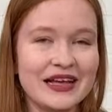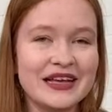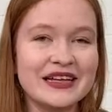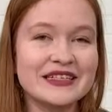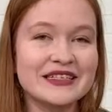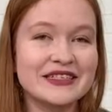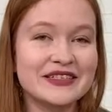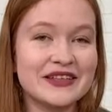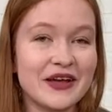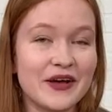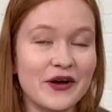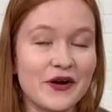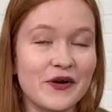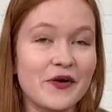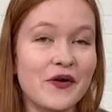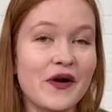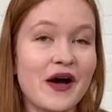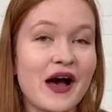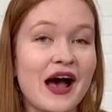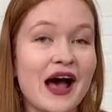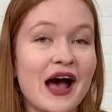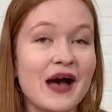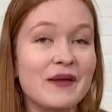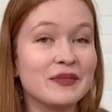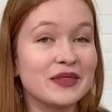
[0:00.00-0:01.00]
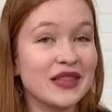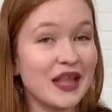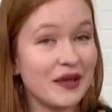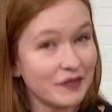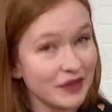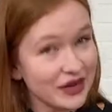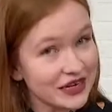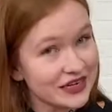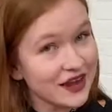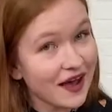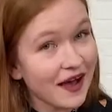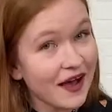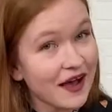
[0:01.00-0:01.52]
So um, let
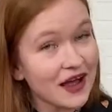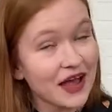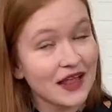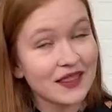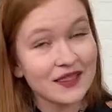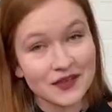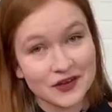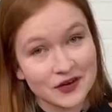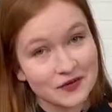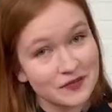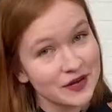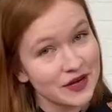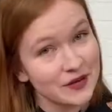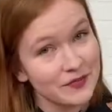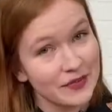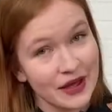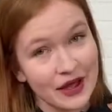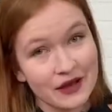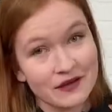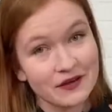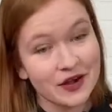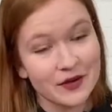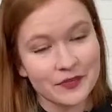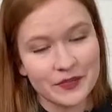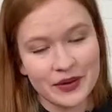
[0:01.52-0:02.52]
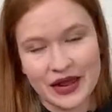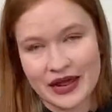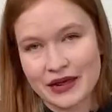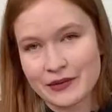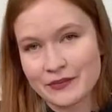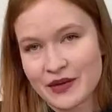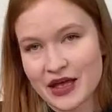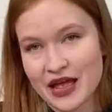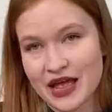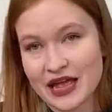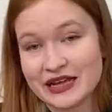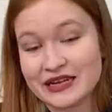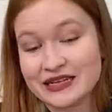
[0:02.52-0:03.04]
me talk a little bit about our paint
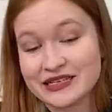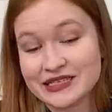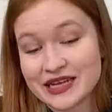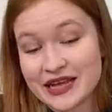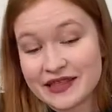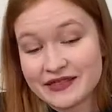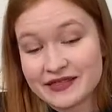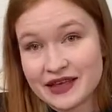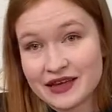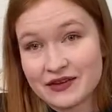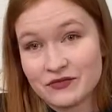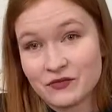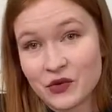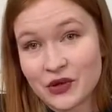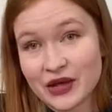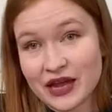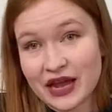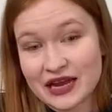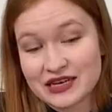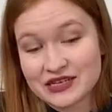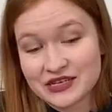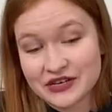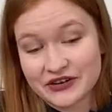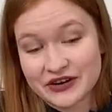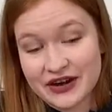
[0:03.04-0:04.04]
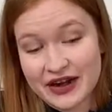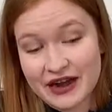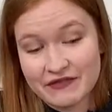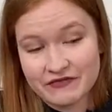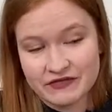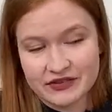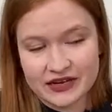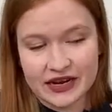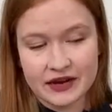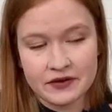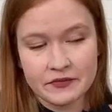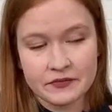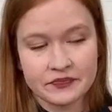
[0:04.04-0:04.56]
pens, and then we'll get to
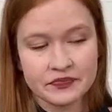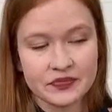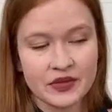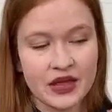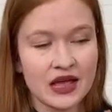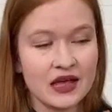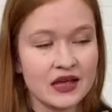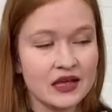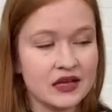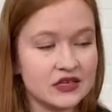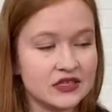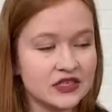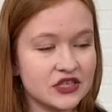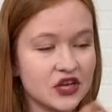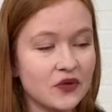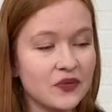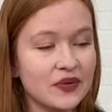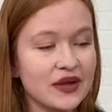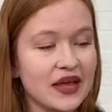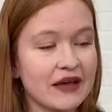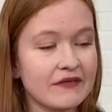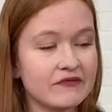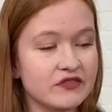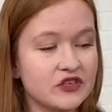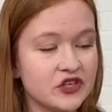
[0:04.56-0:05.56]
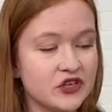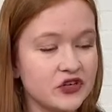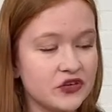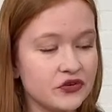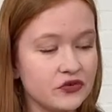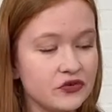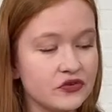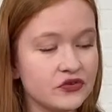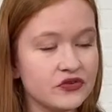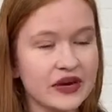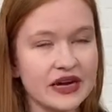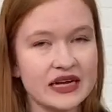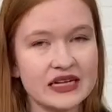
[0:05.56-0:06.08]
crafting. So we have
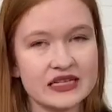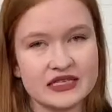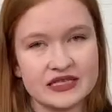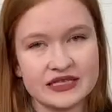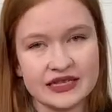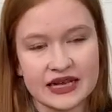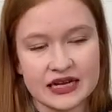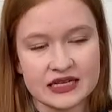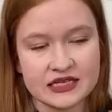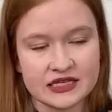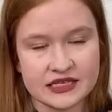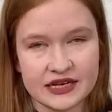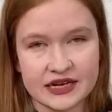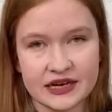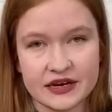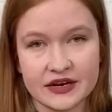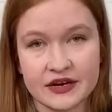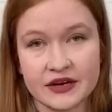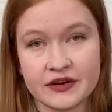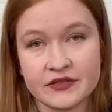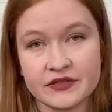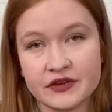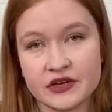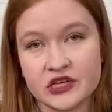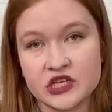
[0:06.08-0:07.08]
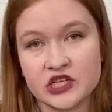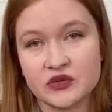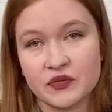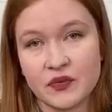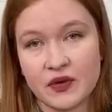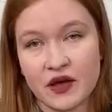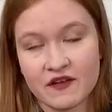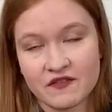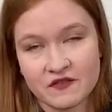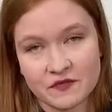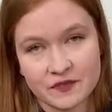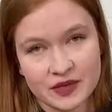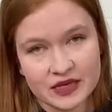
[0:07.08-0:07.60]
two great sets here. They're
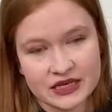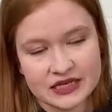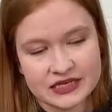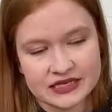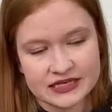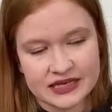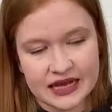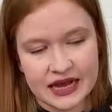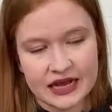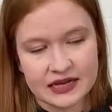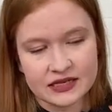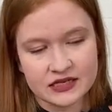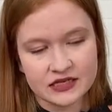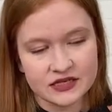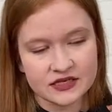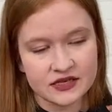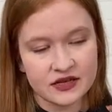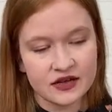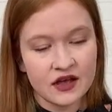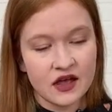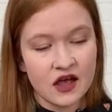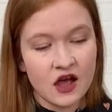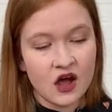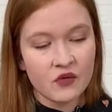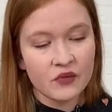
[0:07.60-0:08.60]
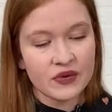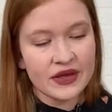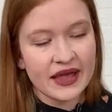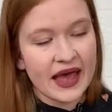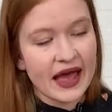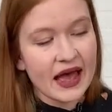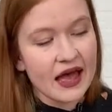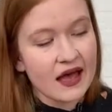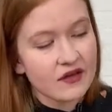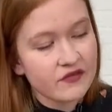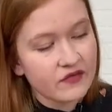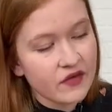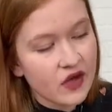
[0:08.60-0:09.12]
12-piece sets. We
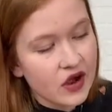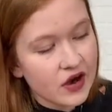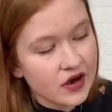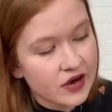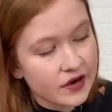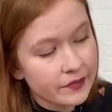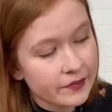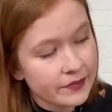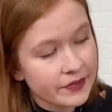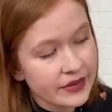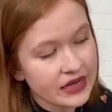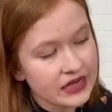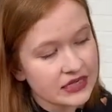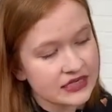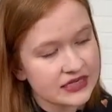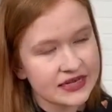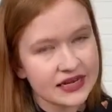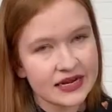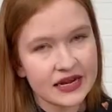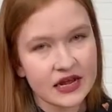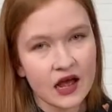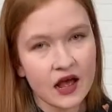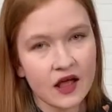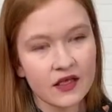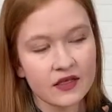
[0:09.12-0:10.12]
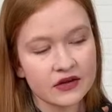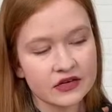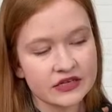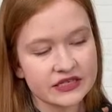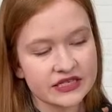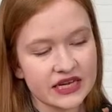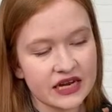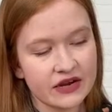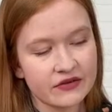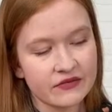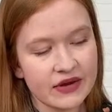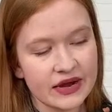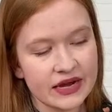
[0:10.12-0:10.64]
have our basic color
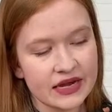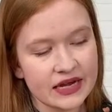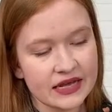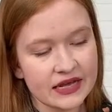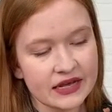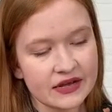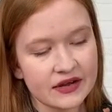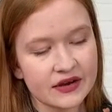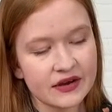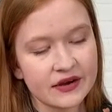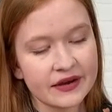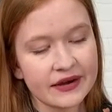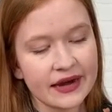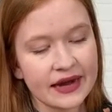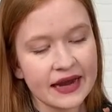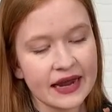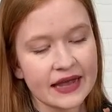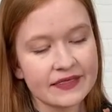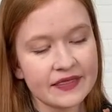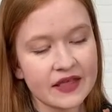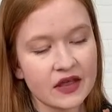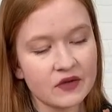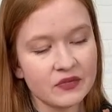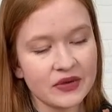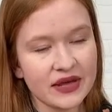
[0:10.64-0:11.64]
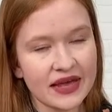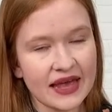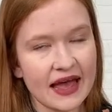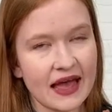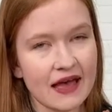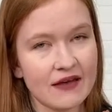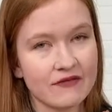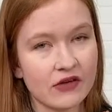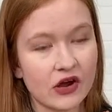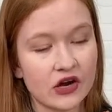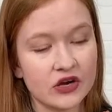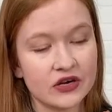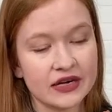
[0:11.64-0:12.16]
set right here, and then we
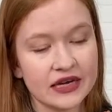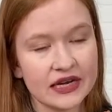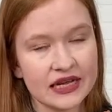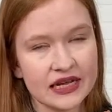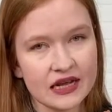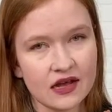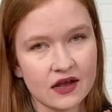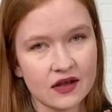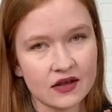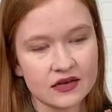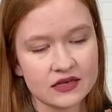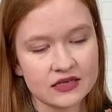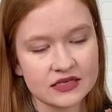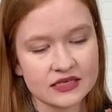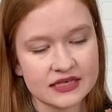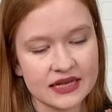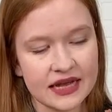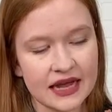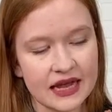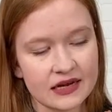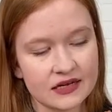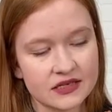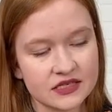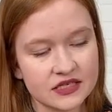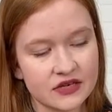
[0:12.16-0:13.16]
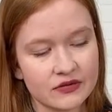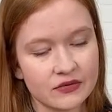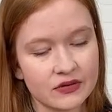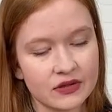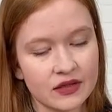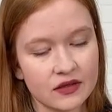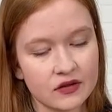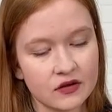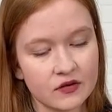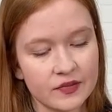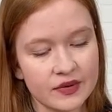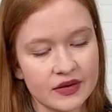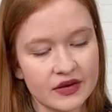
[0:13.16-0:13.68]
have our neon set, so a
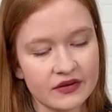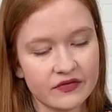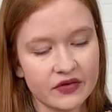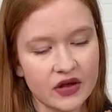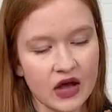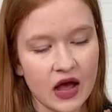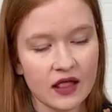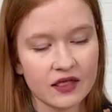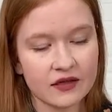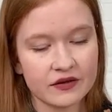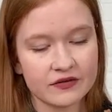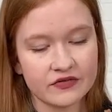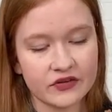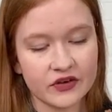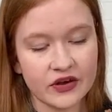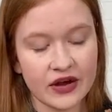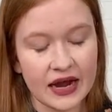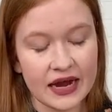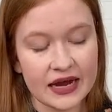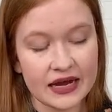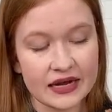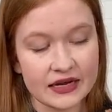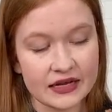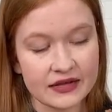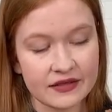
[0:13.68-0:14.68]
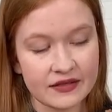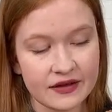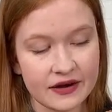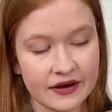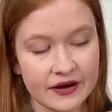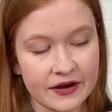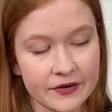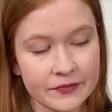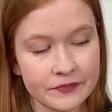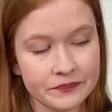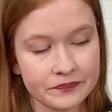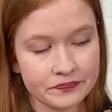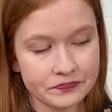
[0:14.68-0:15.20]
little bit of color variety
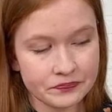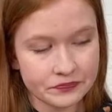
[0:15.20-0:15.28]
there.